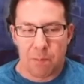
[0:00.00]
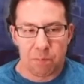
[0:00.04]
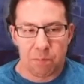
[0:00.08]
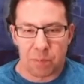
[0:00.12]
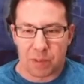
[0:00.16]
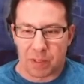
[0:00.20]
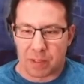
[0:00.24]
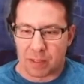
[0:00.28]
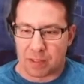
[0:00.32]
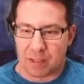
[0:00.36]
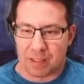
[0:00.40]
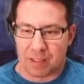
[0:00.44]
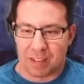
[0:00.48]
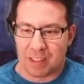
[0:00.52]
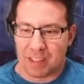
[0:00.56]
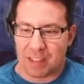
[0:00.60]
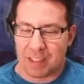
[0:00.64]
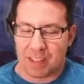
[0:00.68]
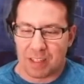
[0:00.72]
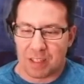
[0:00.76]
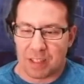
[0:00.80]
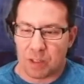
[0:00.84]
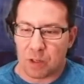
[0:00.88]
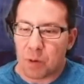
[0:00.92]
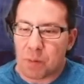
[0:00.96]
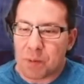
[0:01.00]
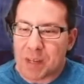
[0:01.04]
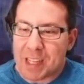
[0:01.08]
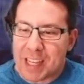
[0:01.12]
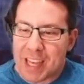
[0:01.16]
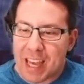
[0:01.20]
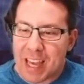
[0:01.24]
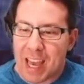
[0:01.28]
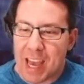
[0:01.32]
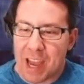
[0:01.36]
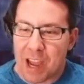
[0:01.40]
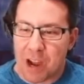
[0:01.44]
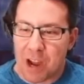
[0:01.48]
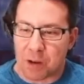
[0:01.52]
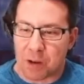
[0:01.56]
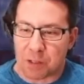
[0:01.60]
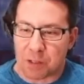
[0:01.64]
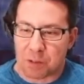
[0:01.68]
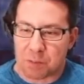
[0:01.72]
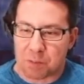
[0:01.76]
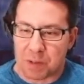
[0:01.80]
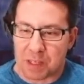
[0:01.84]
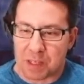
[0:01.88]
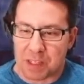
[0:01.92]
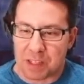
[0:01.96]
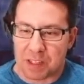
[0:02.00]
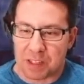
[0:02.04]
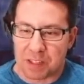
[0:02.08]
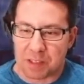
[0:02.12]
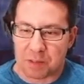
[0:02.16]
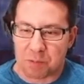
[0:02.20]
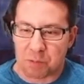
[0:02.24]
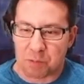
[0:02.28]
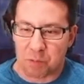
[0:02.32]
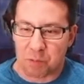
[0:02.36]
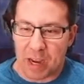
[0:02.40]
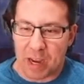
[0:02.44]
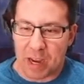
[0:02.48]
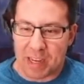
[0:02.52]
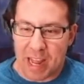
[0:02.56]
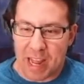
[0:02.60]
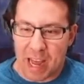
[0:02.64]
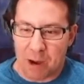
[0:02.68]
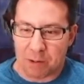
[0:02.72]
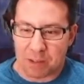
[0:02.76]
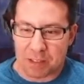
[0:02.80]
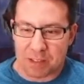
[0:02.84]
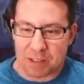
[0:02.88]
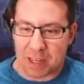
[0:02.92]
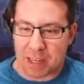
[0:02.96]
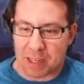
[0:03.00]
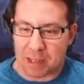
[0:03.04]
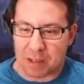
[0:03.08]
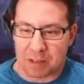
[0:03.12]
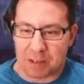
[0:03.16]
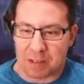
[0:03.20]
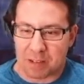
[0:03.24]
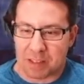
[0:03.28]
but nobody cares because right now it's like